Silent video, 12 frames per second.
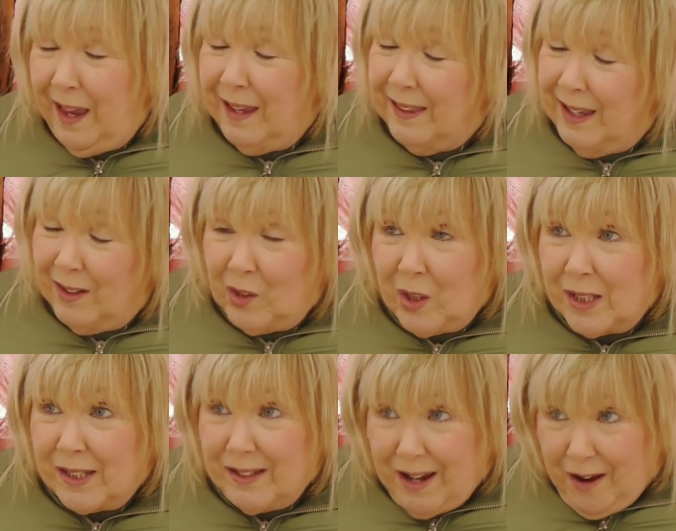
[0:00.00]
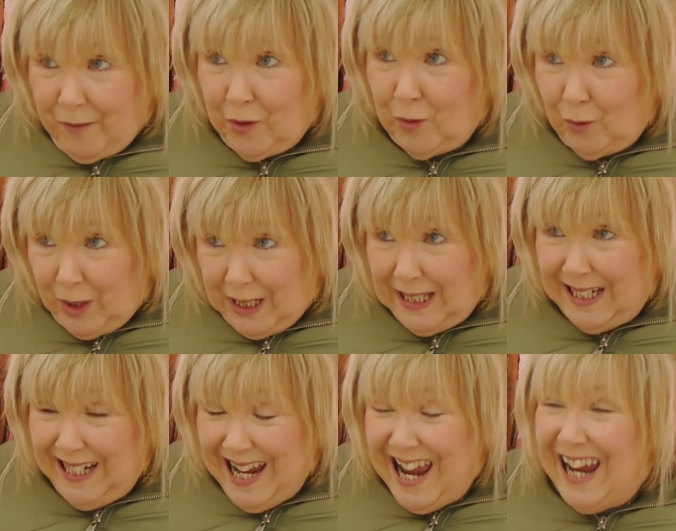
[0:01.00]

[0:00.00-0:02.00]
and then just never really